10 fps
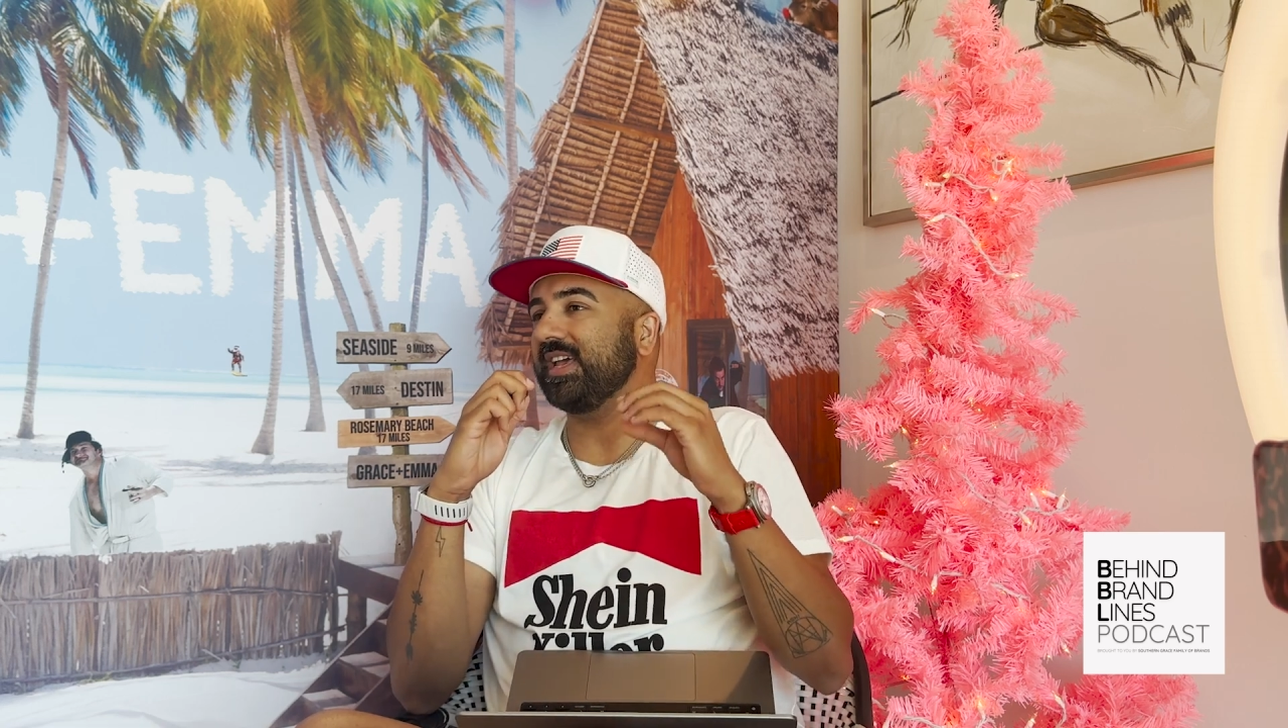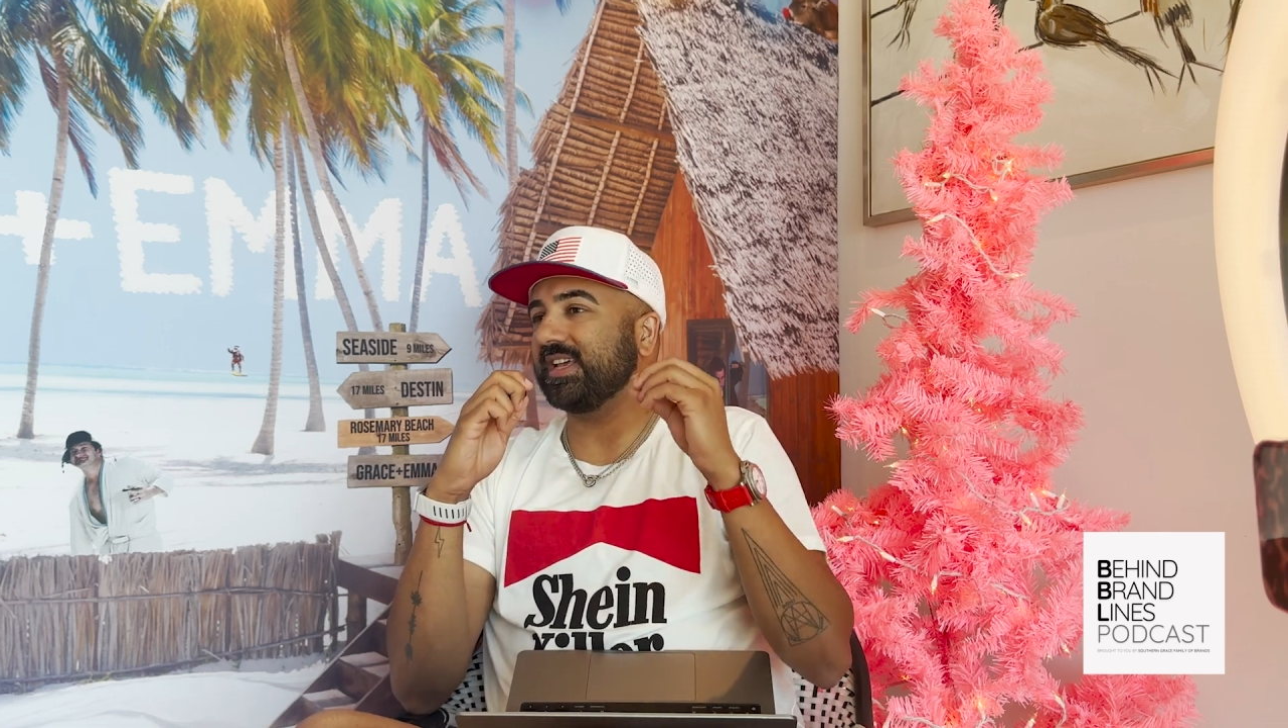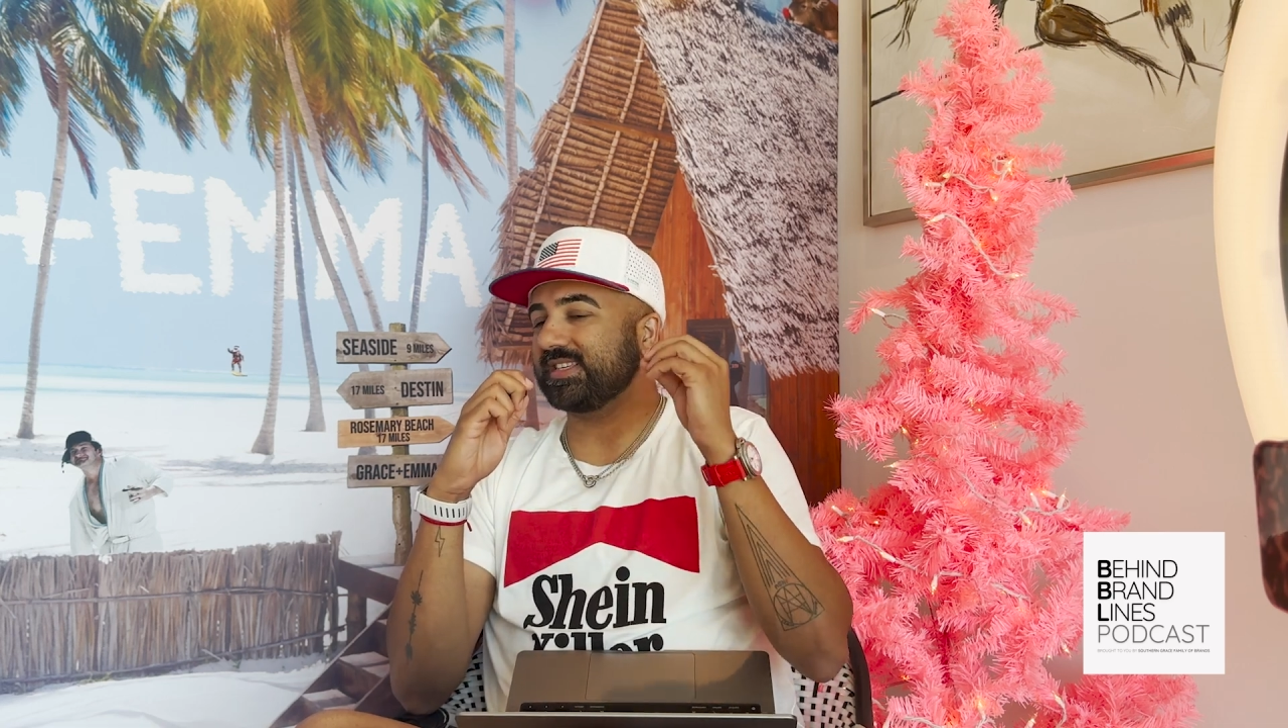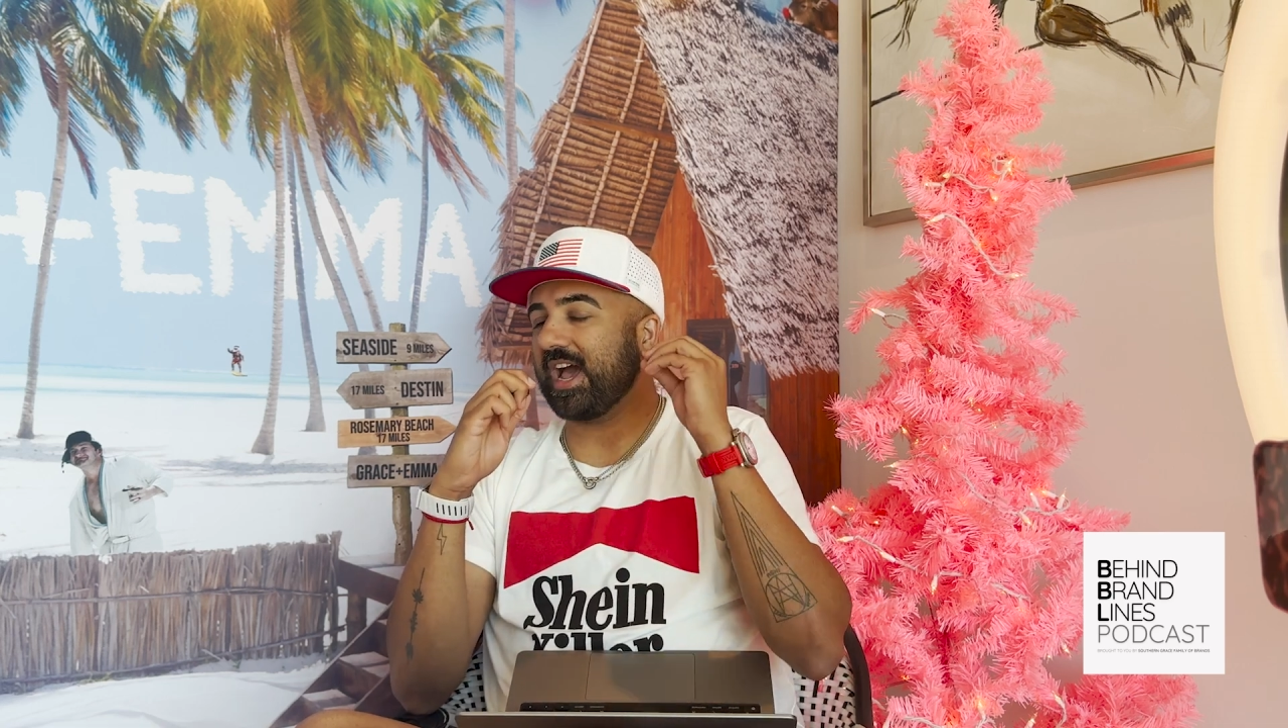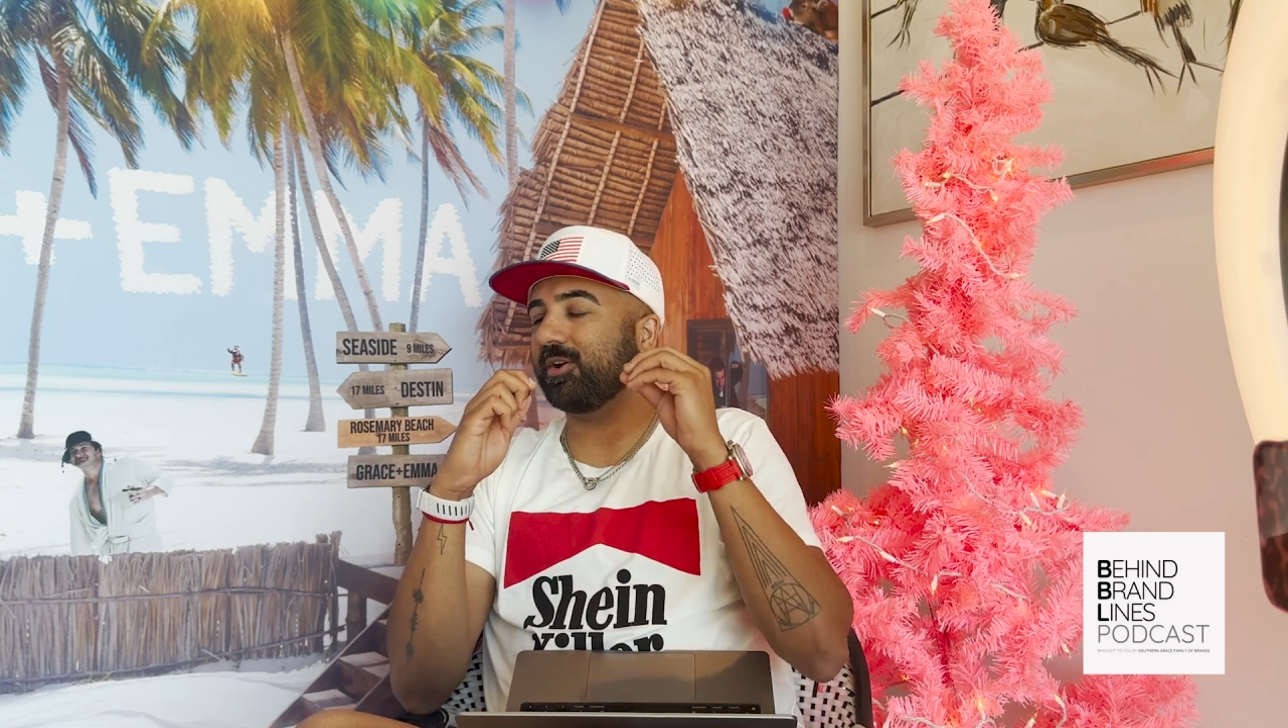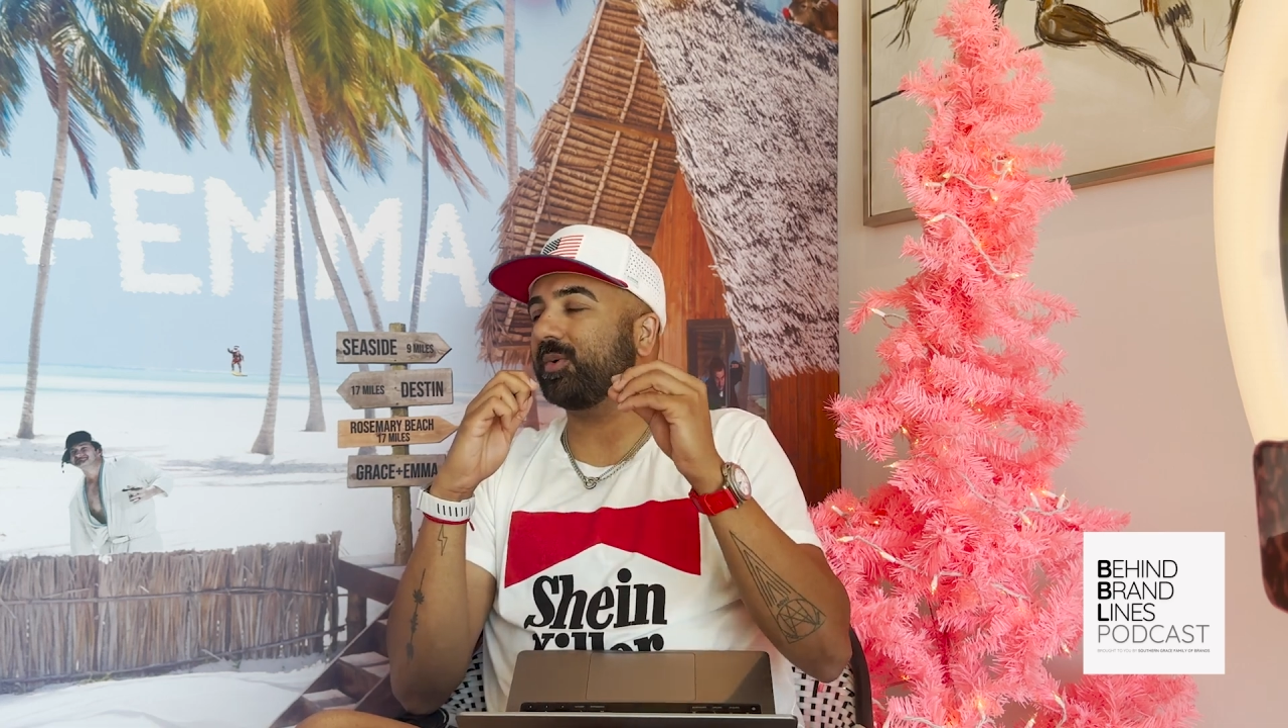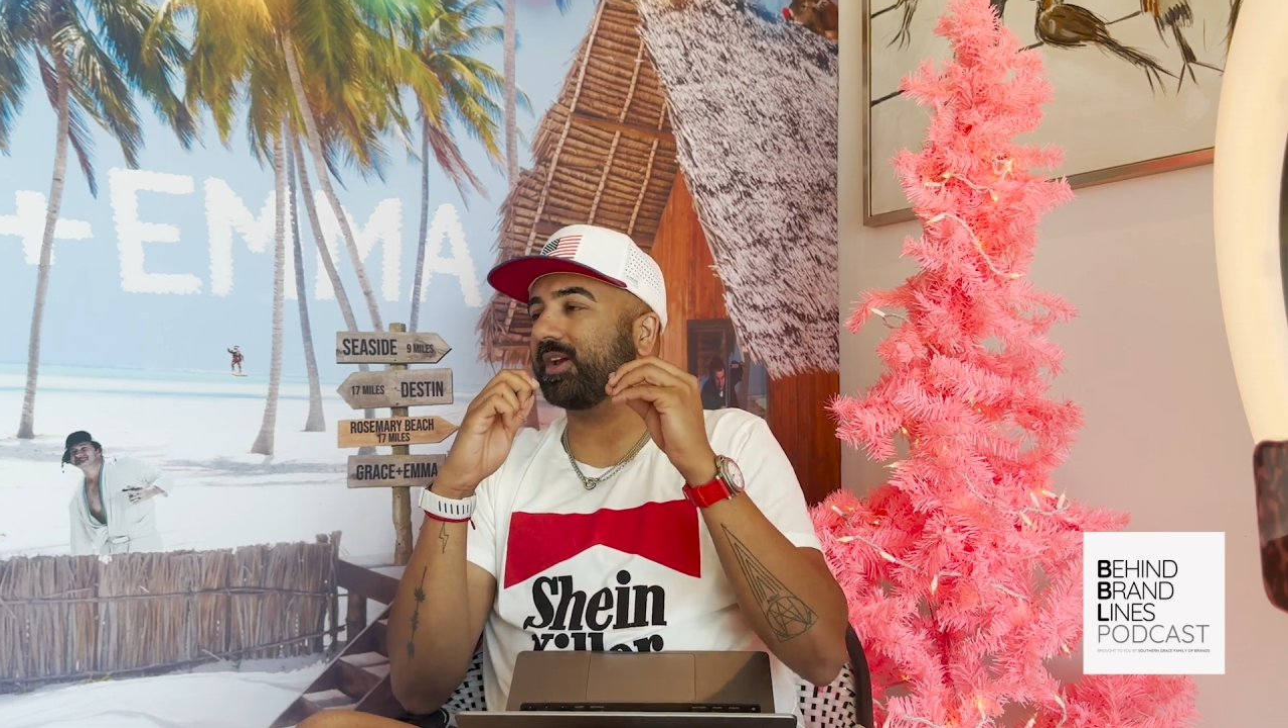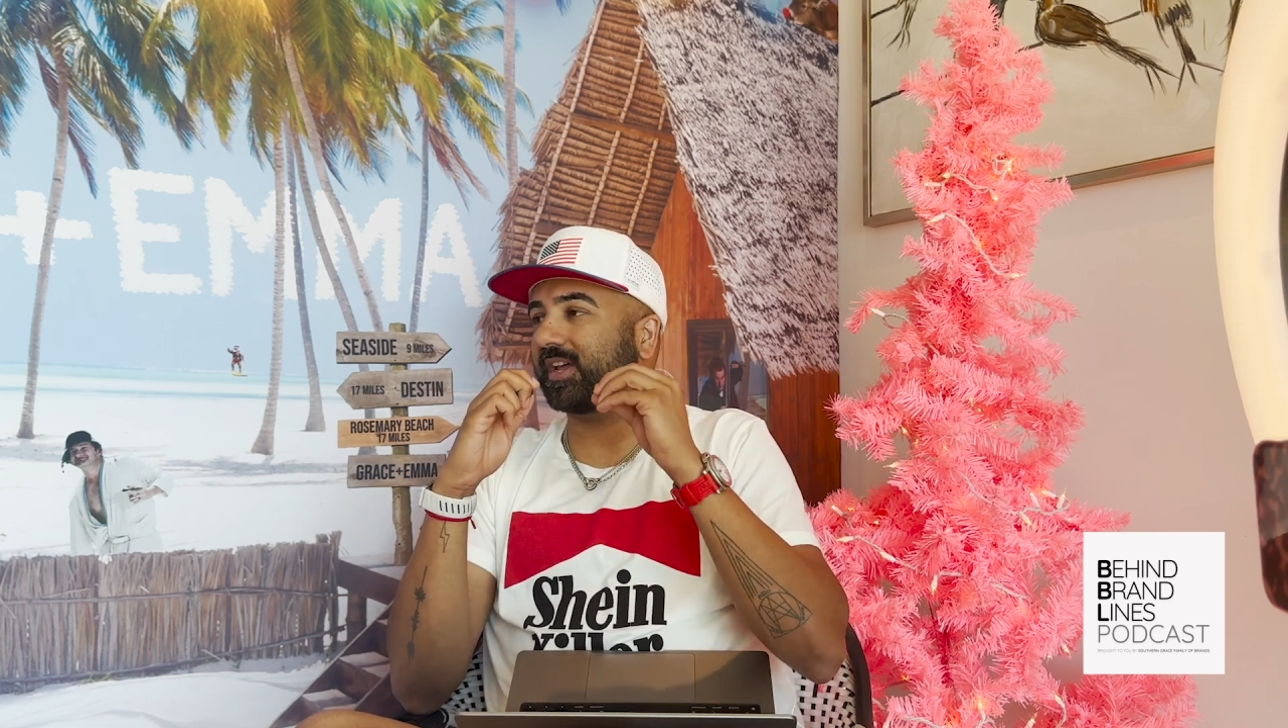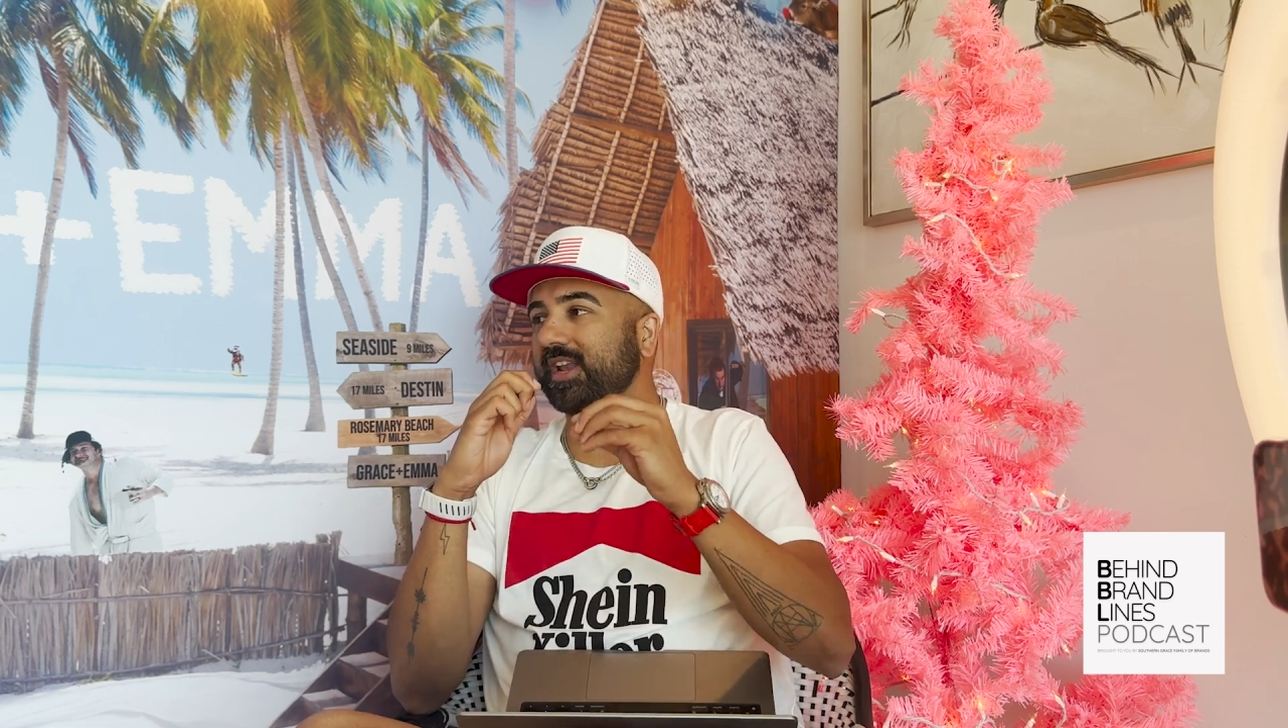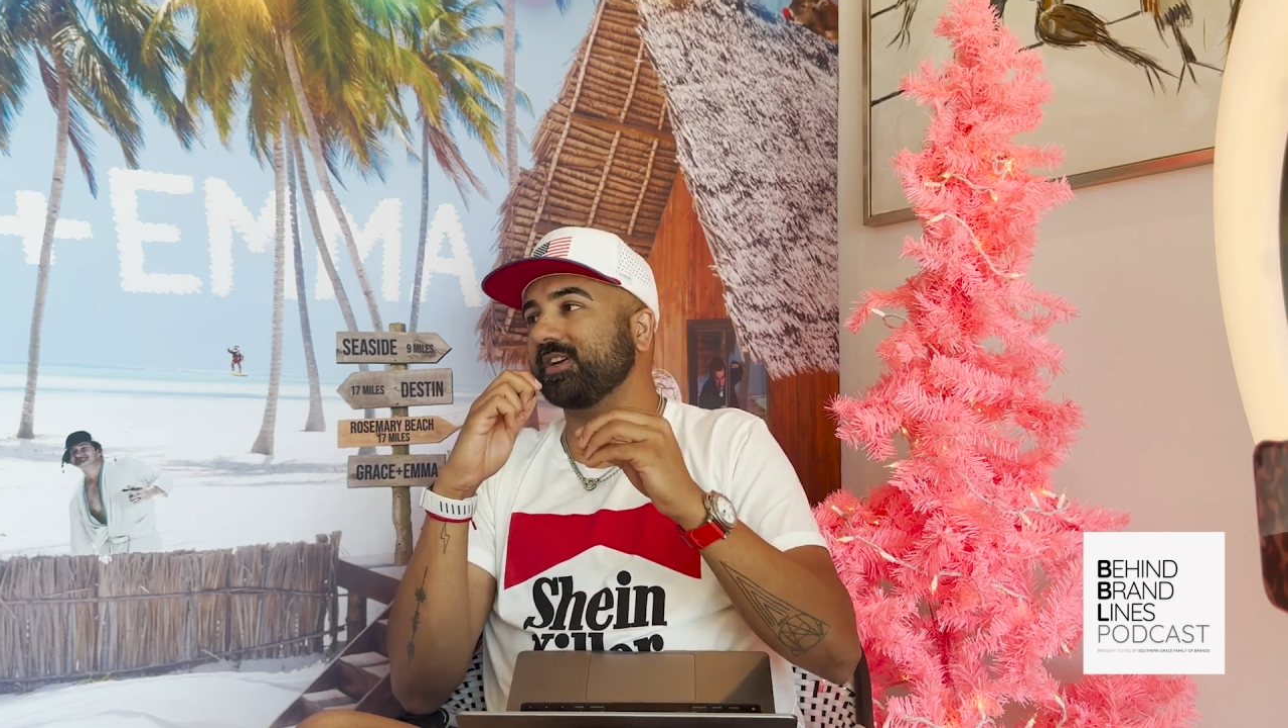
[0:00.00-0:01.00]
is how do I
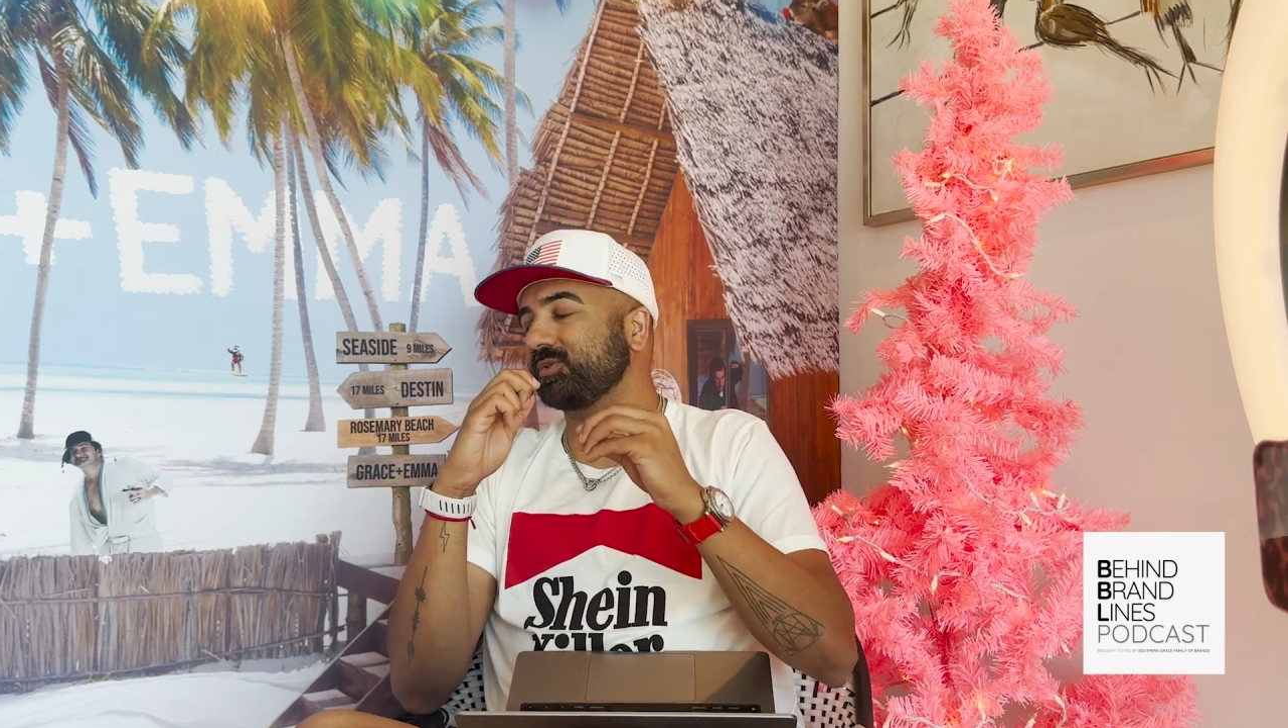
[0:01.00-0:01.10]
connect